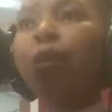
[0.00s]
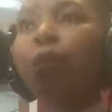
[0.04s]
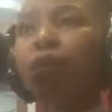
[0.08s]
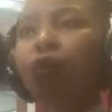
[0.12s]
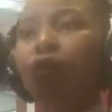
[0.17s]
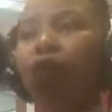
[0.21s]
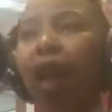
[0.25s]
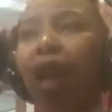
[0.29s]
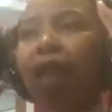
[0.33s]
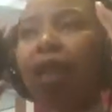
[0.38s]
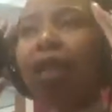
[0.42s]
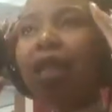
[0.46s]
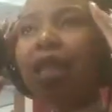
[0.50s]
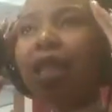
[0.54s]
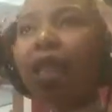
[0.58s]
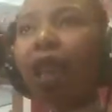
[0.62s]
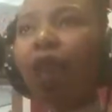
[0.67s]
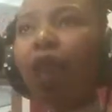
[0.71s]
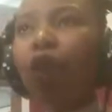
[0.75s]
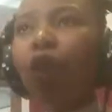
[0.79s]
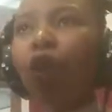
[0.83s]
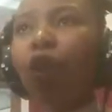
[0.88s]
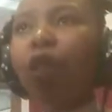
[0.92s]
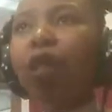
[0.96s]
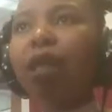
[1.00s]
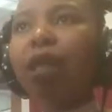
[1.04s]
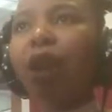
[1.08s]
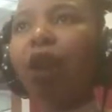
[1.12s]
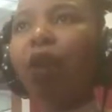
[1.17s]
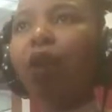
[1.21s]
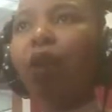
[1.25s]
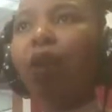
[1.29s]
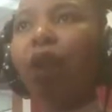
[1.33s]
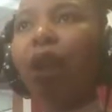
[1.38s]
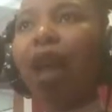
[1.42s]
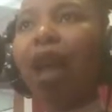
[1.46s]
Bulandi kelello tsa
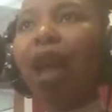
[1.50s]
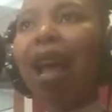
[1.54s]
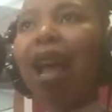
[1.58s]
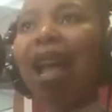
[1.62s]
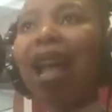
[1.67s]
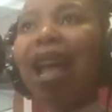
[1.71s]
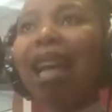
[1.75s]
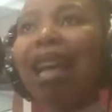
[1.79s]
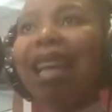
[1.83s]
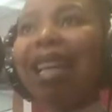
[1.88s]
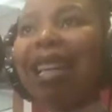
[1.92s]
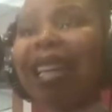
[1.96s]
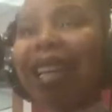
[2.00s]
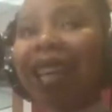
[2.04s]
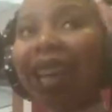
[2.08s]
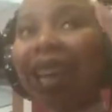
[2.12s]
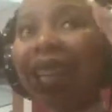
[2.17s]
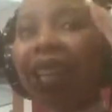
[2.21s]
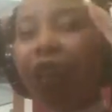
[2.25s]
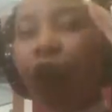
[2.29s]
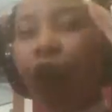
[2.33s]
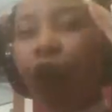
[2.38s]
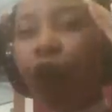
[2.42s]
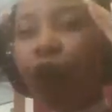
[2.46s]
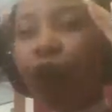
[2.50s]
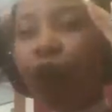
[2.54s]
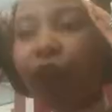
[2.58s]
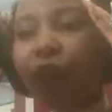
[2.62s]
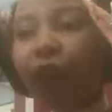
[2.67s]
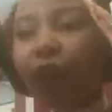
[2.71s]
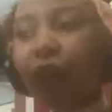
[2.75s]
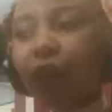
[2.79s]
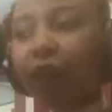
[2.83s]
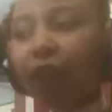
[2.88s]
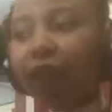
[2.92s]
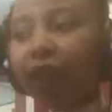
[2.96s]
lona. Get out of
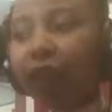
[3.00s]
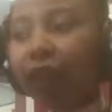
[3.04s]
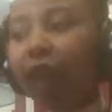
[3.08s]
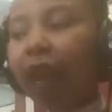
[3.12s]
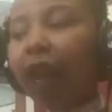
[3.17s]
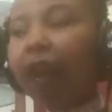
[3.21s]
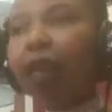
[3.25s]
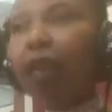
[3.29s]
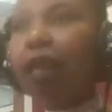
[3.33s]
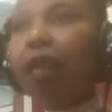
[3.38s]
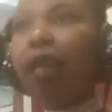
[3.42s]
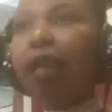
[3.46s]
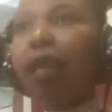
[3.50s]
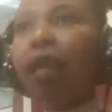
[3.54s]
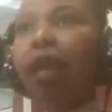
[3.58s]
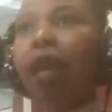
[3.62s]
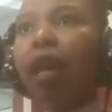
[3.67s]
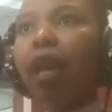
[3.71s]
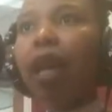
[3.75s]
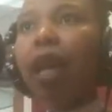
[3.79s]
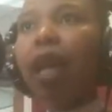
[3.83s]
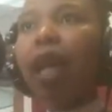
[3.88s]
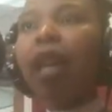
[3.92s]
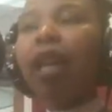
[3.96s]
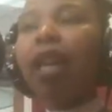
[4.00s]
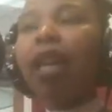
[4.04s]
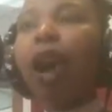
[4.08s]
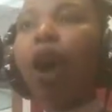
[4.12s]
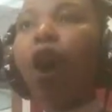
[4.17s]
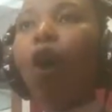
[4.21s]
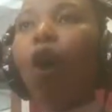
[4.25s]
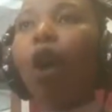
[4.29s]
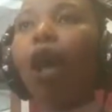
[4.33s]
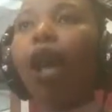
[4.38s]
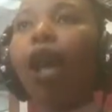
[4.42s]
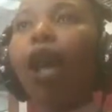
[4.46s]
that mentality.
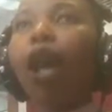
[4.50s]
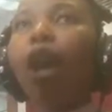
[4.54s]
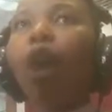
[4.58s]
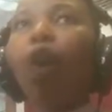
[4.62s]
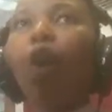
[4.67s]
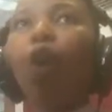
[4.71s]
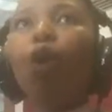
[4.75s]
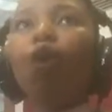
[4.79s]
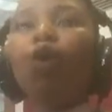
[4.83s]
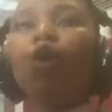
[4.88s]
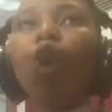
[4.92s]
Ya hore o